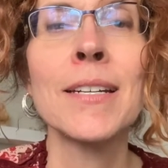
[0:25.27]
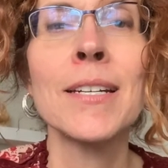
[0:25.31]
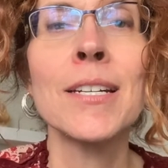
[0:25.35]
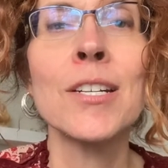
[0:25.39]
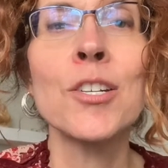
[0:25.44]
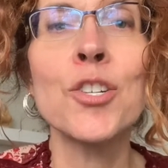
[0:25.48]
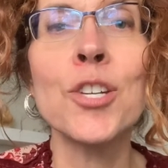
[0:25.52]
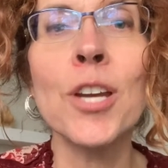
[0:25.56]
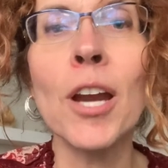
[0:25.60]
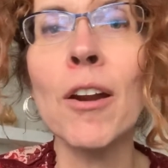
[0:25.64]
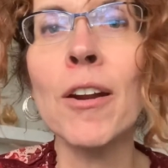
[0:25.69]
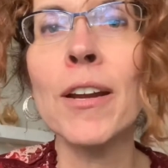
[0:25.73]

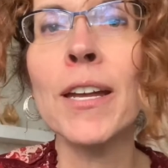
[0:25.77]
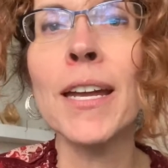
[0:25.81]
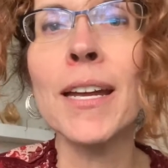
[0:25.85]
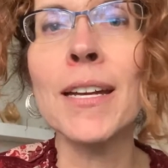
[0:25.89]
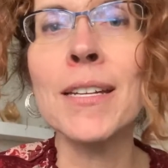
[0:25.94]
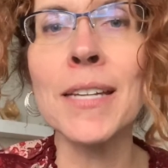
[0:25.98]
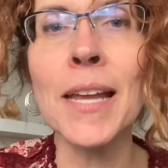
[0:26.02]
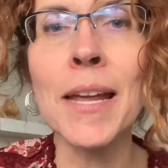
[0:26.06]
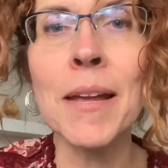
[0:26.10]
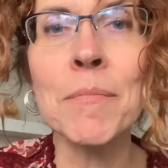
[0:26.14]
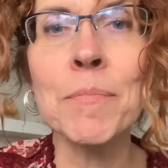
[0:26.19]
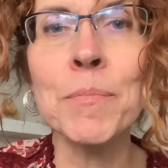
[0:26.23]
sharing
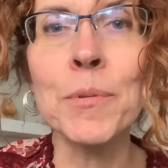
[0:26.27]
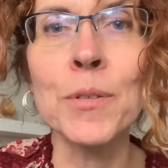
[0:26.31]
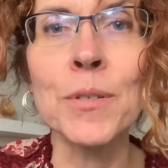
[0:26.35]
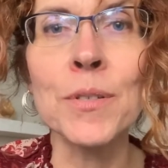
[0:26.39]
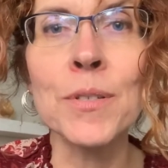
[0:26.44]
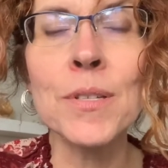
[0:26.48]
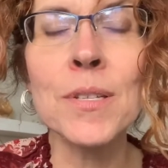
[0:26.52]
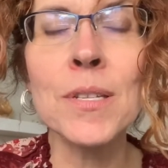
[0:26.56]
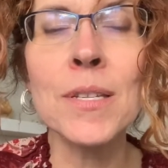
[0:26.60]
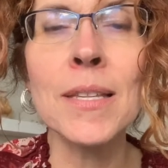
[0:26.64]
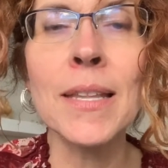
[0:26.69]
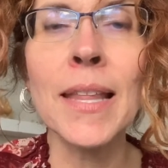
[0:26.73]

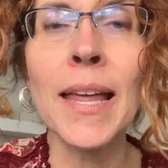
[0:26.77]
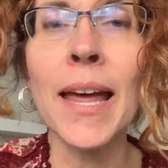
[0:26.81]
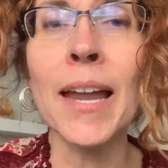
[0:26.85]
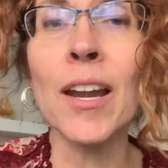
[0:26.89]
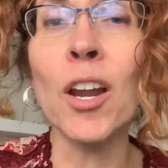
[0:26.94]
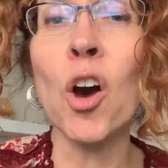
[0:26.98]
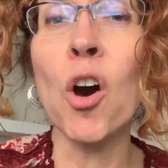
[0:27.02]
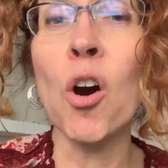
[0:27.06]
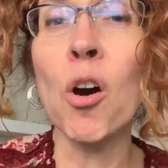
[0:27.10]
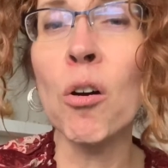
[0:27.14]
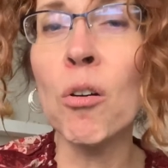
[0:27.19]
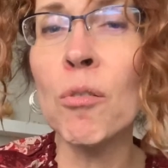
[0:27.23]
examples that
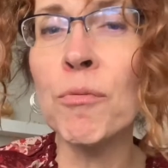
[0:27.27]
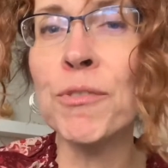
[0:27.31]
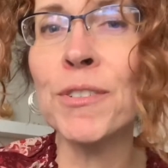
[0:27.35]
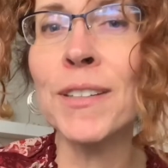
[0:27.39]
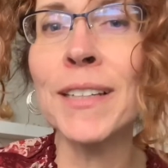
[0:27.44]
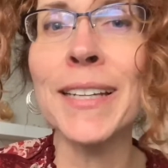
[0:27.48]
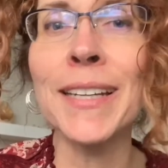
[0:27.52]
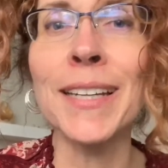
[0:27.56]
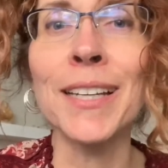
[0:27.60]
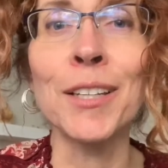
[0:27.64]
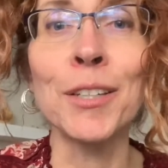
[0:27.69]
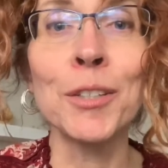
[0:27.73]

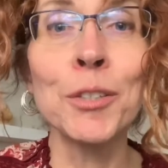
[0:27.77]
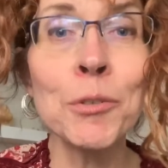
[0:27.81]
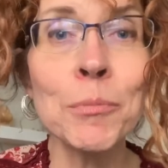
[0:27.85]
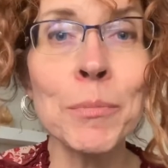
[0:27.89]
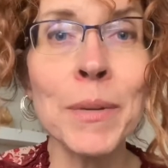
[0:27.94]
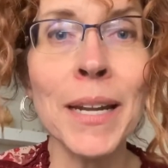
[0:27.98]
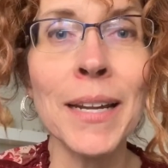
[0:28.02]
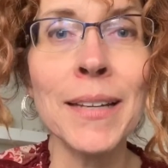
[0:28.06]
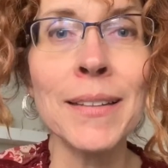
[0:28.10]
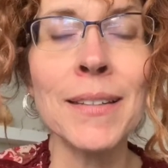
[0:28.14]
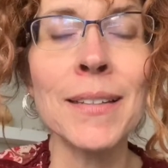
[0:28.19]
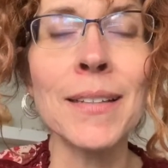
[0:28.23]
hopefully
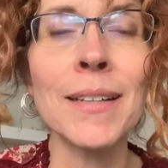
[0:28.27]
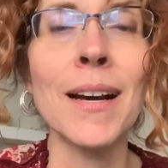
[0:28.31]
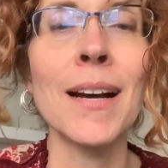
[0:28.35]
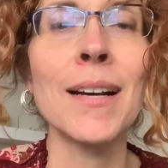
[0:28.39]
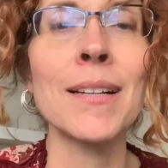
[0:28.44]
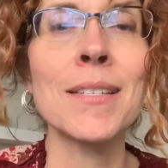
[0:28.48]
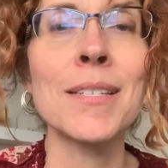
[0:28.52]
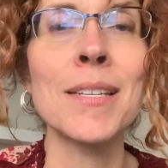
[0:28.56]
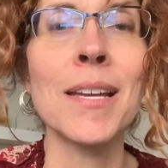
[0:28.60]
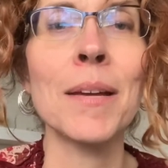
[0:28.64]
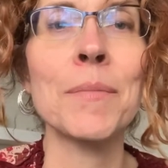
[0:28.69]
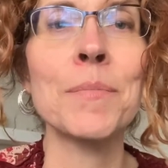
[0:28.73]
illuminate the
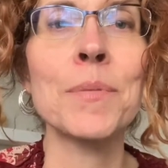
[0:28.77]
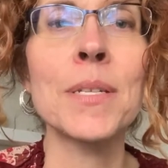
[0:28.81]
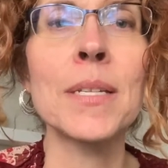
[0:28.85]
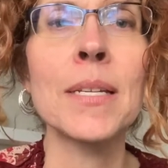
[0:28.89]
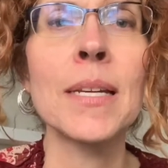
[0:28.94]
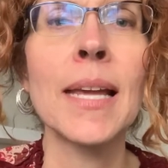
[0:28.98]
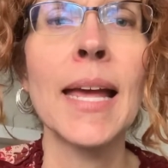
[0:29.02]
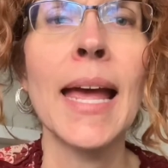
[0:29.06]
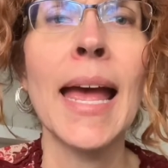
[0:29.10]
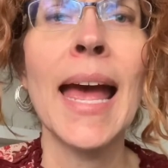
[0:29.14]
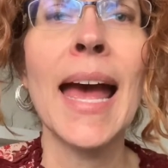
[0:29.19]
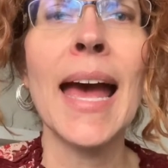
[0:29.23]
concepts
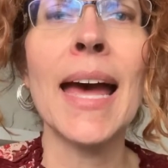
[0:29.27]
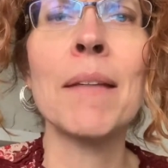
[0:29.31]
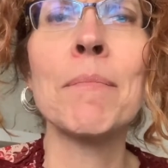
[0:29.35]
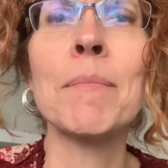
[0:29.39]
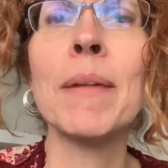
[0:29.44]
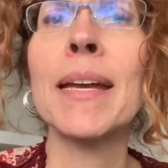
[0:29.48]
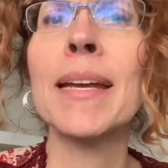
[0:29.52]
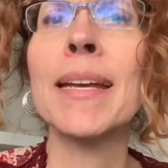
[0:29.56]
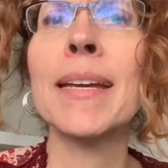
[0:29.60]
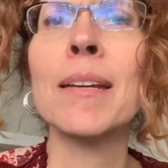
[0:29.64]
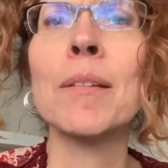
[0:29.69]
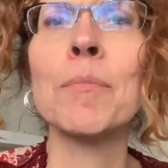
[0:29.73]
and
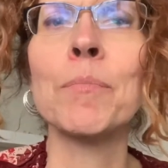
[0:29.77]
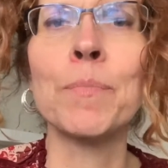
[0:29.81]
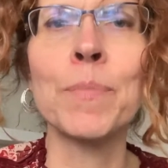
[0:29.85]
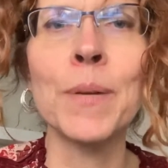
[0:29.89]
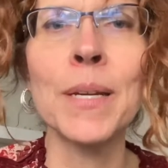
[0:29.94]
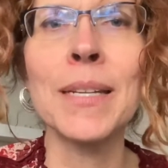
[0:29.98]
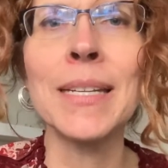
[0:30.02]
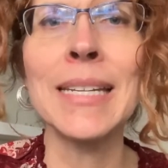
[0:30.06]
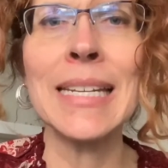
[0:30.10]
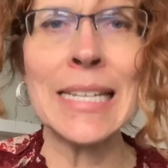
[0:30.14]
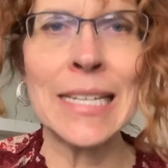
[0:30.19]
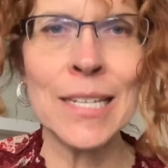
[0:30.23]
make it a
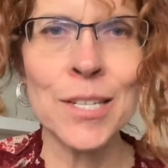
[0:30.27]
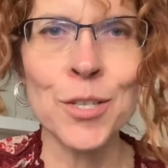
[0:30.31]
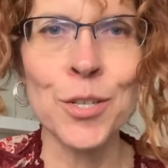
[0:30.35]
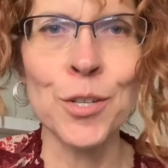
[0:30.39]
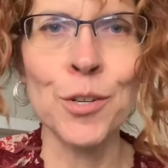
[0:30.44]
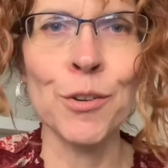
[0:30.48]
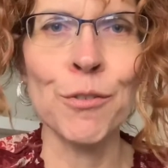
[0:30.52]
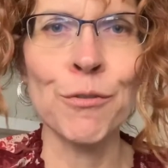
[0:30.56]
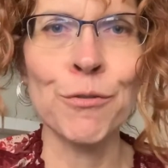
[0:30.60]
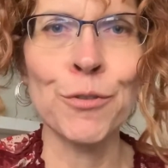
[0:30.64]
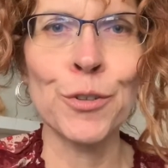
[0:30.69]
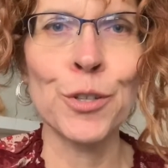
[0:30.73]
bit
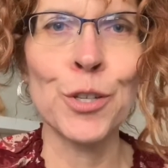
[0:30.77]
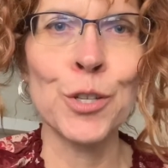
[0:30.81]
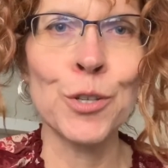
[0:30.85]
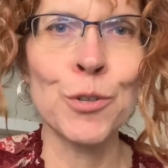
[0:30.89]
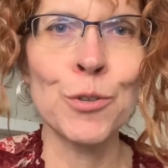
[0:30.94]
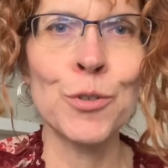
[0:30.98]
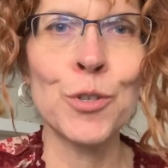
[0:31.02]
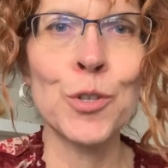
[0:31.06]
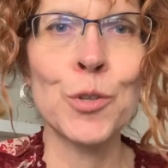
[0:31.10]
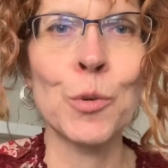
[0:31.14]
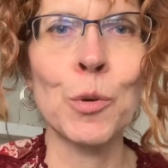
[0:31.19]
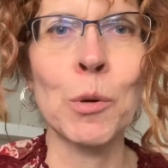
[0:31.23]
easier for
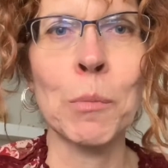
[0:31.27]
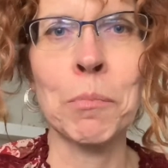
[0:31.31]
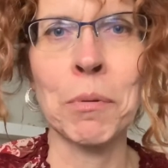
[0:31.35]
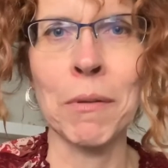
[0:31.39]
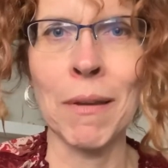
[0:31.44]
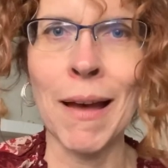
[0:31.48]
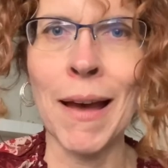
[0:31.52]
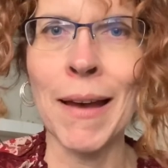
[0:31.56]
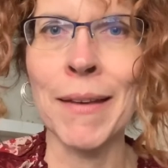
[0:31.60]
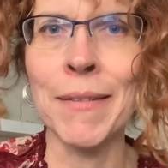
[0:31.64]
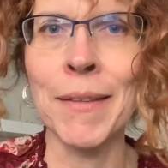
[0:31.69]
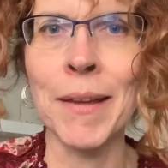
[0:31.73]
you to
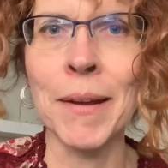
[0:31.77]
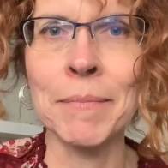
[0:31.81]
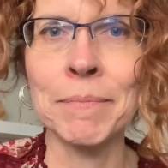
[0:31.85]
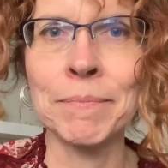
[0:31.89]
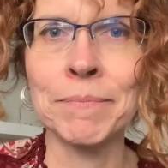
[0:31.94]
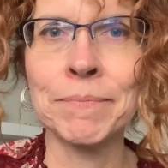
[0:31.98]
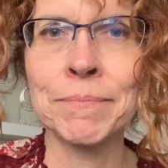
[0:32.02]
apply them.